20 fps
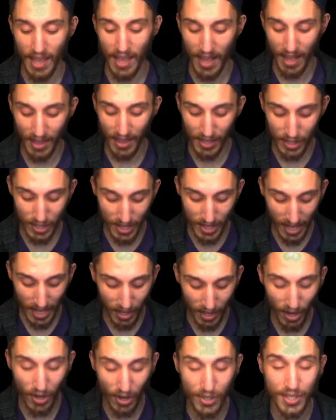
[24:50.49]
Let's thank
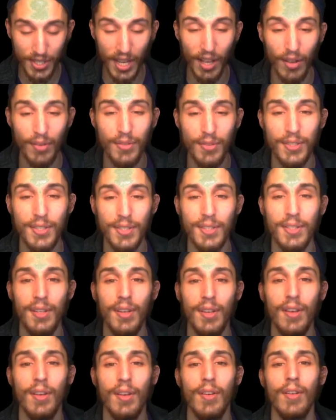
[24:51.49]
ourselves
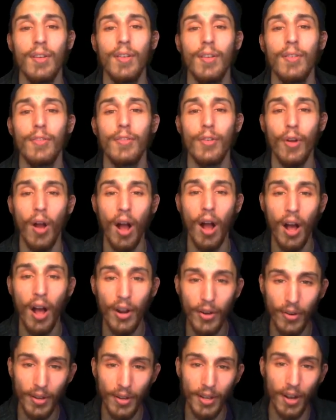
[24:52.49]
for
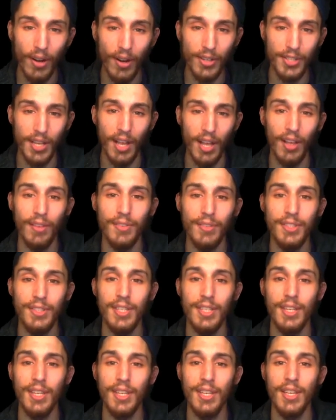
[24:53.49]
honoring ourselves
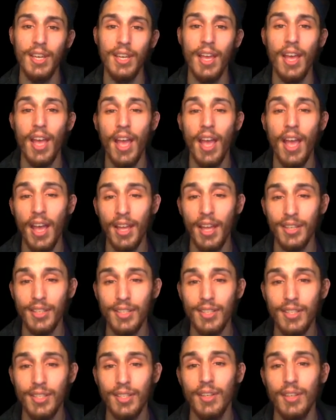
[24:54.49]

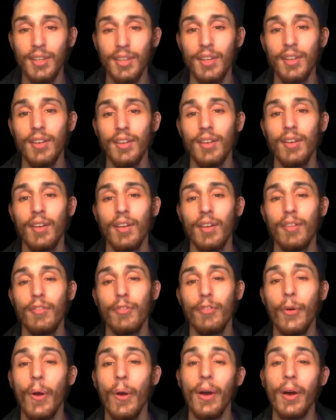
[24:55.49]
and
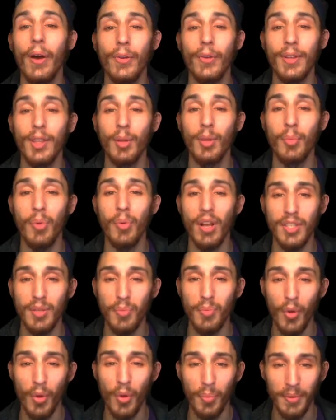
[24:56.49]
for honoring the present
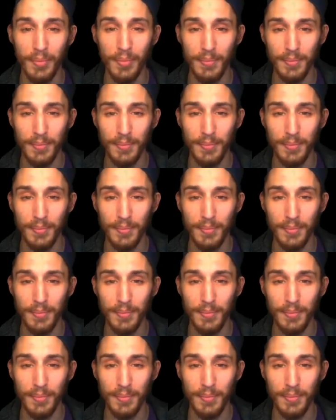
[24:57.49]
moment.